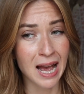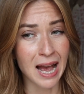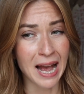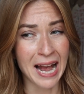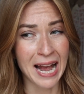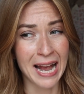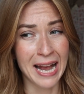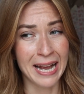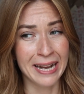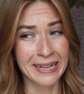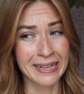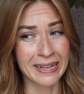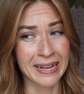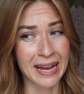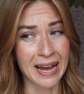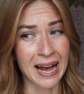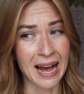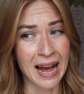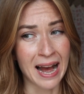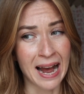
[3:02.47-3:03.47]
And
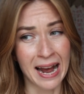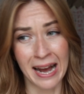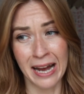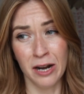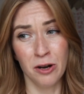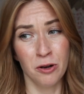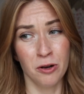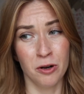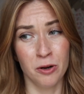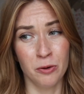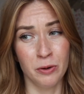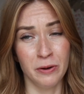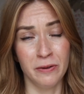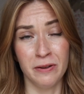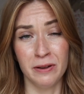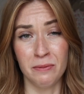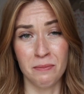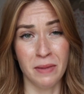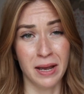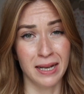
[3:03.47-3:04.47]
I don't know if
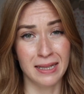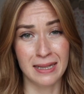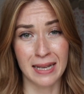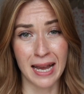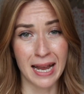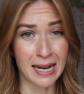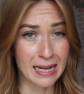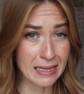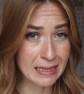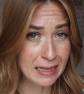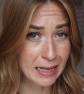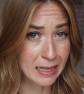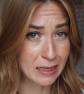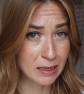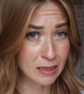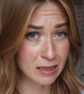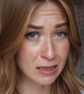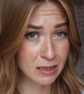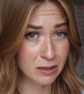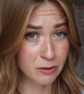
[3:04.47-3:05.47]
it makes any
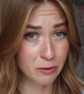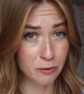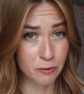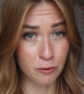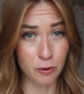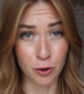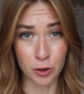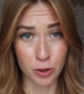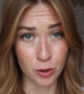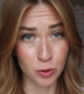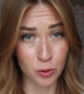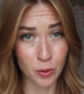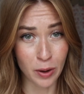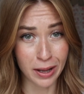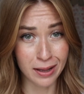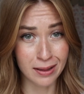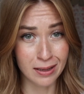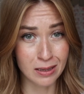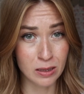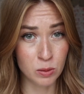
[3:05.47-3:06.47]
sense for you
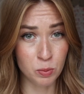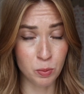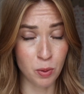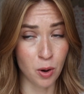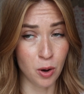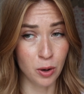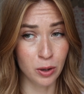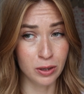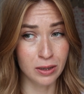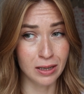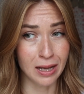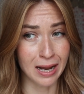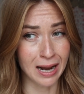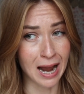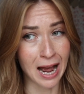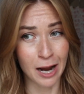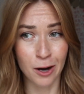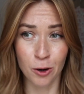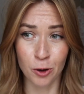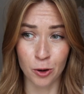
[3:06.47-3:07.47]
at this point, and
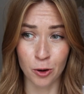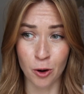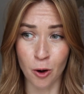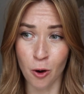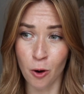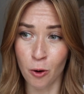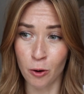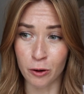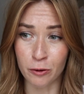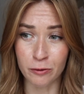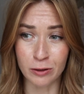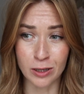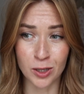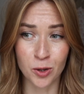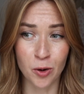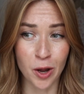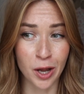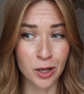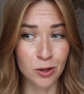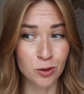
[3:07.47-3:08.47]
I don't know if it's
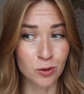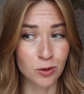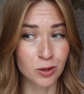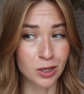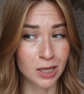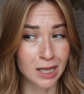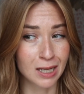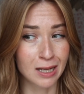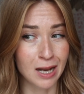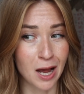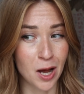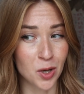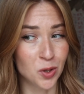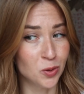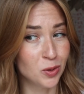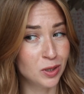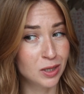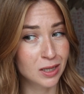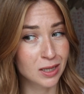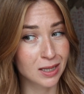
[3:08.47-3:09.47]
going to turn
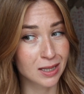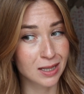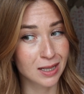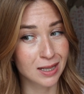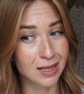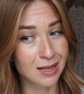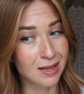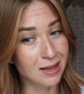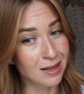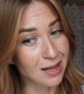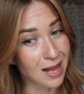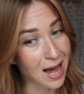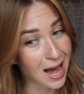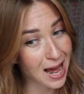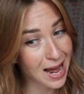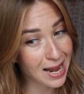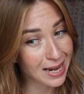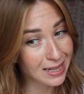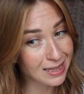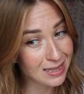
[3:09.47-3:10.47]
out
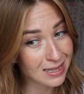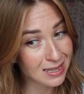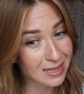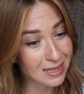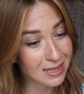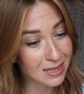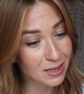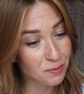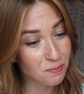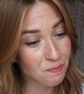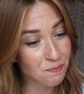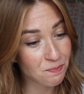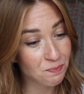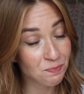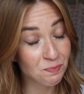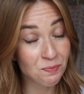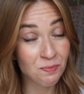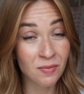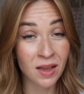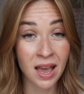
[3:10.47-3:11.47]
nice.
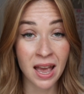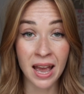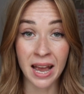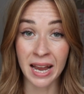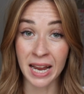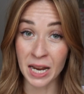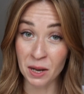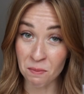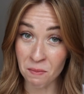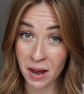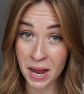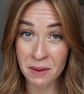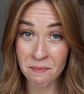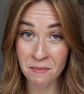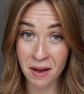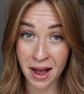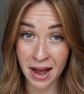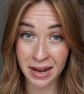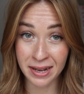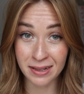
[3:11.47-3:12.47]
In my
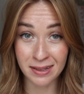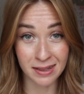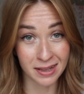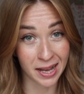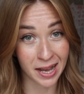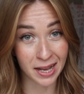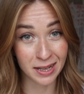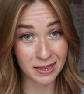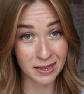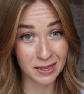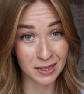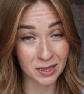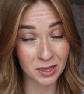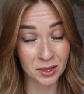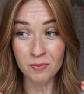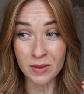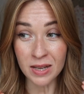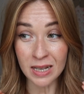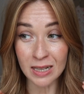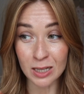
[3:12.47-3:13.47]
mind, yes.
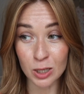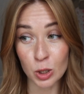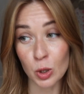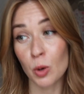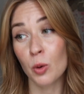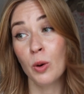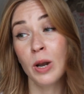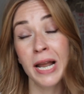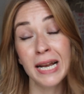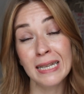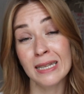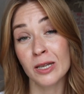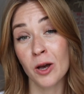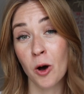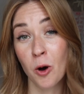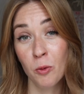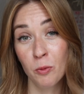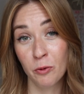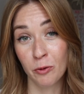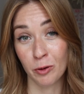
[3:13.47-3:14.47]
So let's
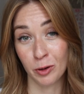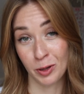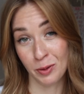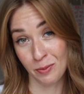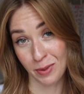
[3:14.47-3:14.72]
hope for the